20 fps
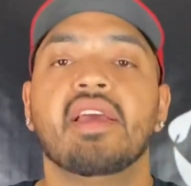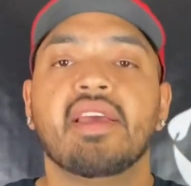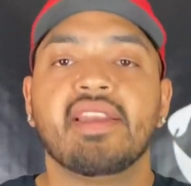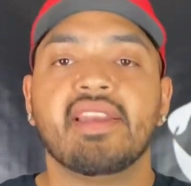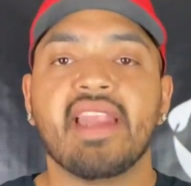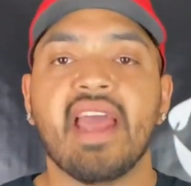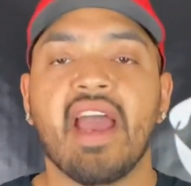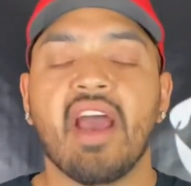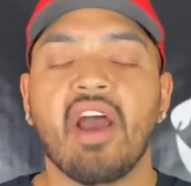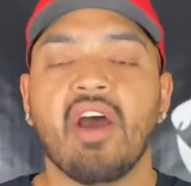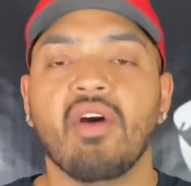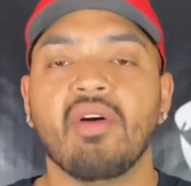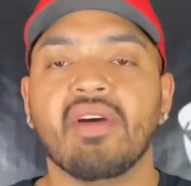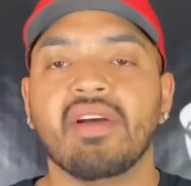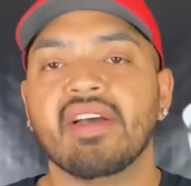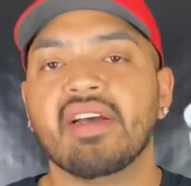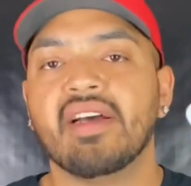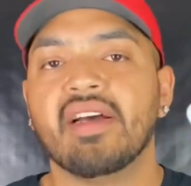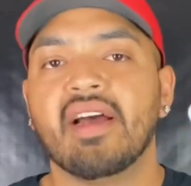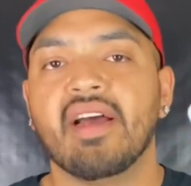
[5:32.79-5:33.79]
Now,
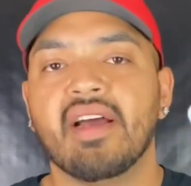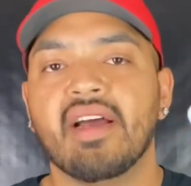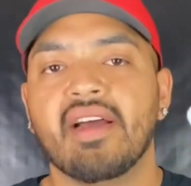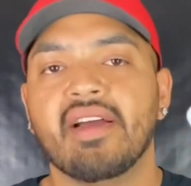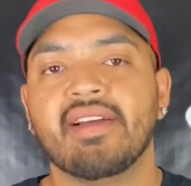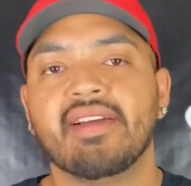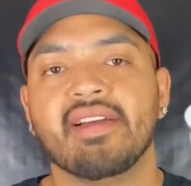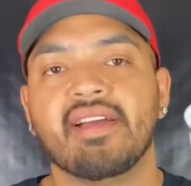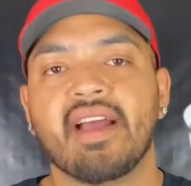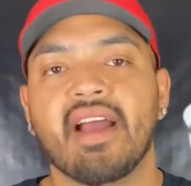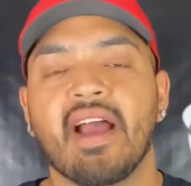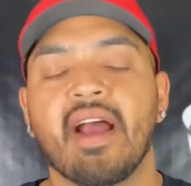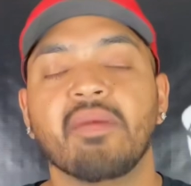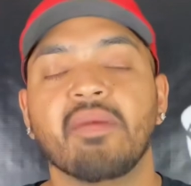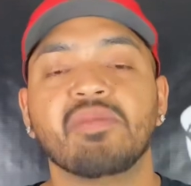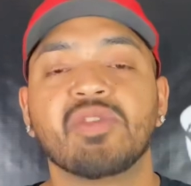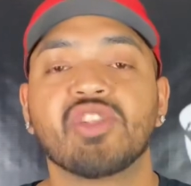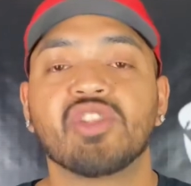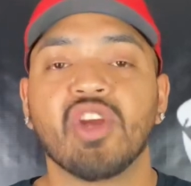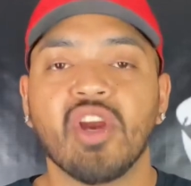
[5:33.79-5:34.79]
I'm
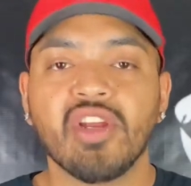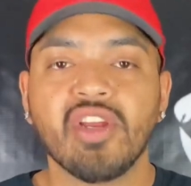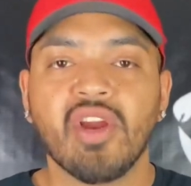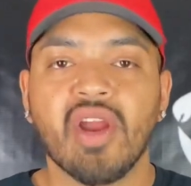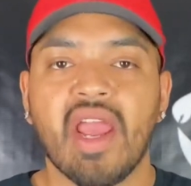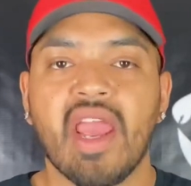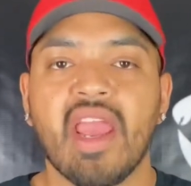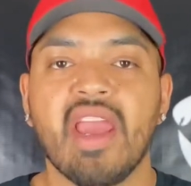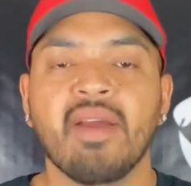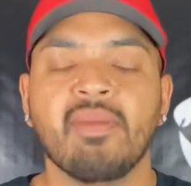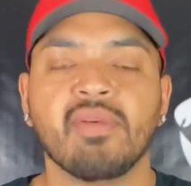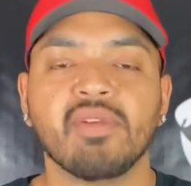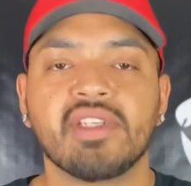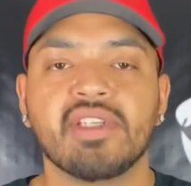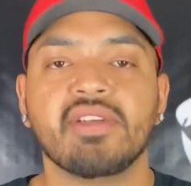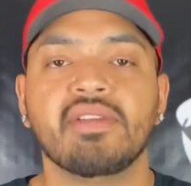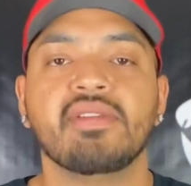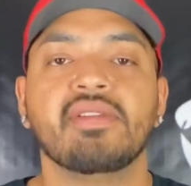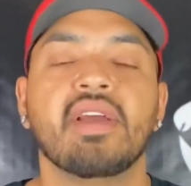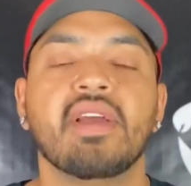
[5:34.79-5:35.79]
sure you're able
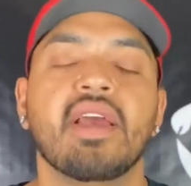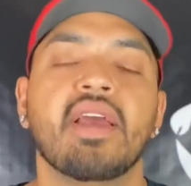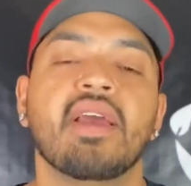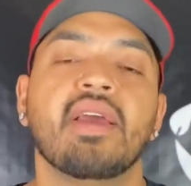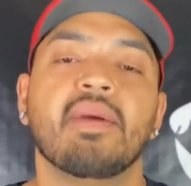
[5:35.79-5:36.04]
to,